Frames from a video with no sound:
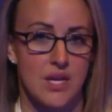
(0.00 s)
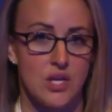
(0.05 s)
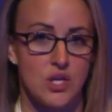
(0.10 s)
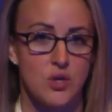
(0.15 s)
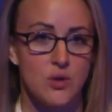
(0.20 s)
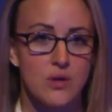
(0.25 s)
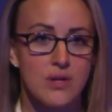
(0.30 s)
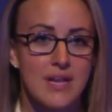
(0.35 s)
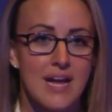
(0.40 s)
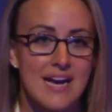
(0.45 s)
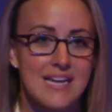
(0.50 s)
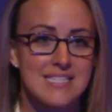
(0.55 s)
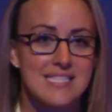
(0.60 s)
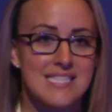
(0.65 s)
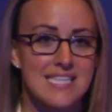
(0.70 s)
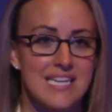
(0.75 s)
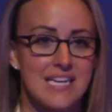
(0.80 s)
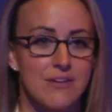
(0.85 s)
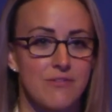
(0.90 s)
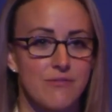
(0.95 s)
Utilize
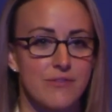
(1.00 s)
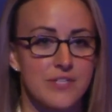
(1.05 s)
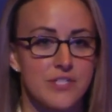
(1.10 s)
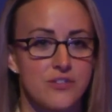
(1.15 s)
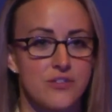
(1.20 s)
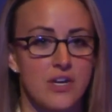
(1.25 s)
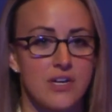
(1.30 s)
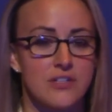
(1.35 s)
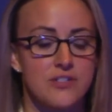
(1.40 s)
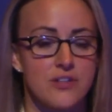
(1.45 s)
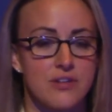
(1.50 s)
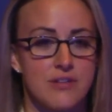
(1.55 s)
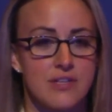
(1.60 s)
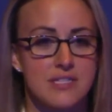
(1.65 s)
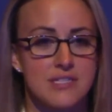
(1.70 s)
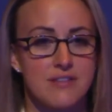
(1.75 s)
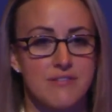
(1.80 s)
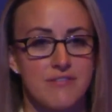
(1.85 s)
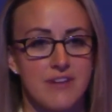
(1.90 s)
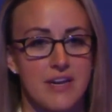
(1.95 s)
the infrastructure
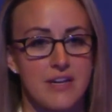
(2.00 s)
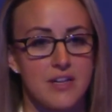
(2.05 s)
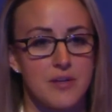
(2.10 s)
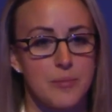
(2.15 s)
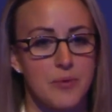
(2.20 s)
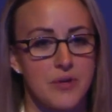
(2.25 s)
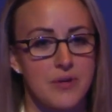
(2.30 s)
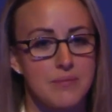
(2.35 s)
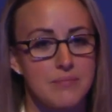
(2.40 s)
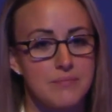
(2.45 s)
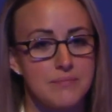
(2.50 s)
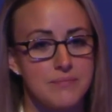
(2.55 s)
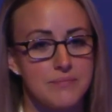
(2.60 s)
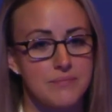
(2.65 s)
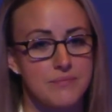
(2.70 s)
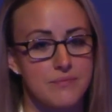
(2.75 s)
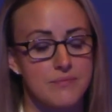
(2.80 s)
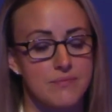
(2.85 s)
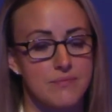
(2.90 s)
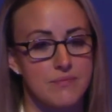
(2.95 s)
that's available,
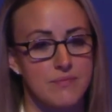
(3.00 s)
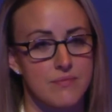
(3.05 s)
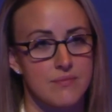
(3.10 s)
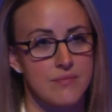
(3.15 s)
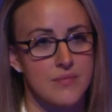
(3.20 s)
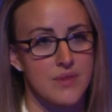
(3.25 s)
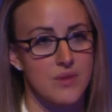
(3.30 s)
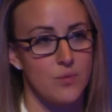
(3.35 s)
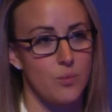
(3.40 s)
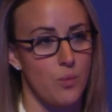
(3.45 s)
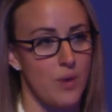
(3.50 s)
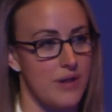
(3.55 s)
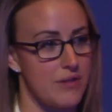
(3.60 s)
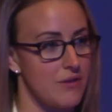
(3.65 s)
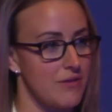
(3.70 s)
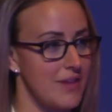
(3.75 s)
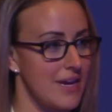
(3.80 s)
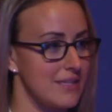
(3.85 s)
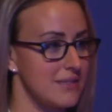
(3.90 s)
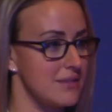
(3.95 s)

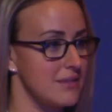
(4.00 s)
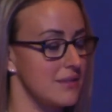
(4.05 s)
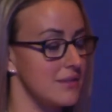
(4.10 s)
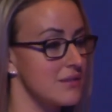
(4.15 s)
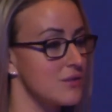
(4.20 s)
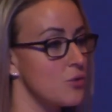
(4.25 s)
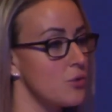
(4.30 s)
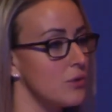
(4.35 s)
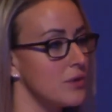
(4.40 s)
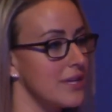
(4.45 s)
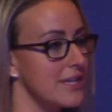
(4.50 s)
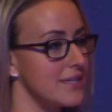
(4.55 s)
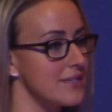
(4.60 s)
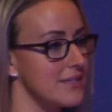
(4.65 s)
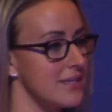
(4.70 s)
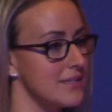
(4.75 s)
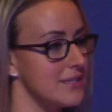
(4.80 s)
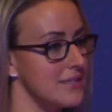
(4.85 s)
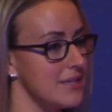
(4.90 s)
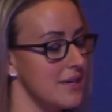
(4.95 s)
whether that's the schooling
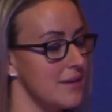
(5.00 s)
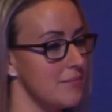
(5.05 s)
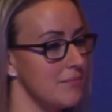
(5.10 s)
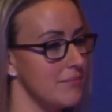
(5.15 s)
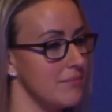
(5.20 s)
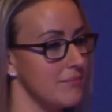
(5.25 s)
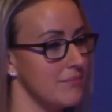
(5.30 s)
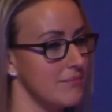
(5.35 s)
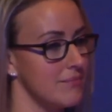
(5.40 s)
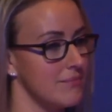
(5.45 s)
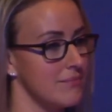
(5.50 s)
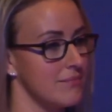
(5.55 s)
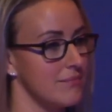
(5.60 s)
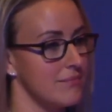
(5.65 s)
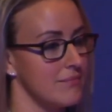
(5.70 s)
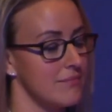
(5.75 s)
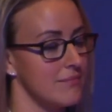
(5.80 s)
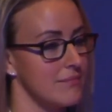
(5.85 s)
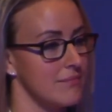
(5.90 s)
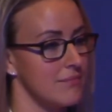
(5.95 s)
system,
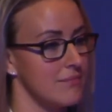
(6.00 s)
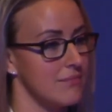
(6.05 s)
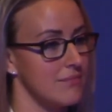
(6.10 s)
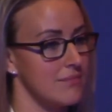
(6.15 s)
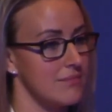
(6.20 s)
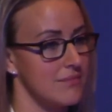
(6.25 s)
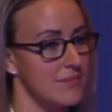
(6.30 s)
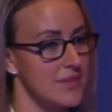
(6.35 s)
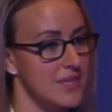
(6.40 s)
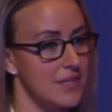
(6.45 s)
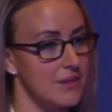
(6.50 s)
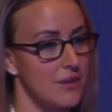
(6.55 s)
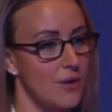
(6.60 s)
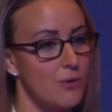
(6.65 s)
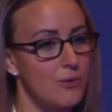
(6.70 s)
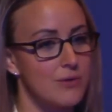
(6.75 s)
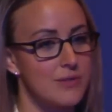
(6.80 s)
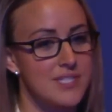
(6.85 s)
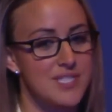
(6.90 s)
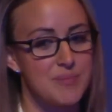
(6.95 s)
the
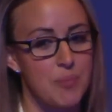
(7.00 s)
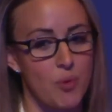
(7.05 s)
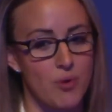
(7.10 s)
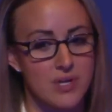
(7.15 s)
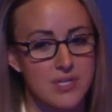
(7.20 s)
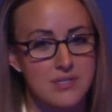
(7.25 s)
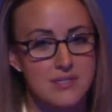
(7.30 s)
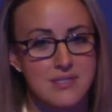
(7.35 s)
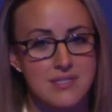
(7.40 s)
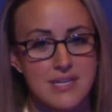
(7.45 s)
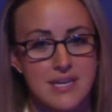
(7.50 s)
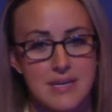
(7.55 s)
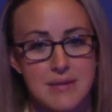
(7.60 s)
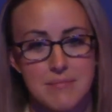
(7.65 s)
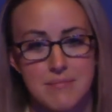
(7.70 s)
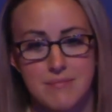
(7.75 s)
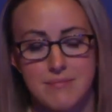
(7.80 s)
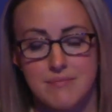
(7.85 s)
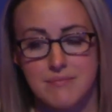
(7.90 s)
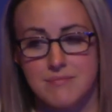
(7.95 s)
local sports
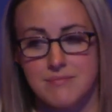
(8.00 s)
team.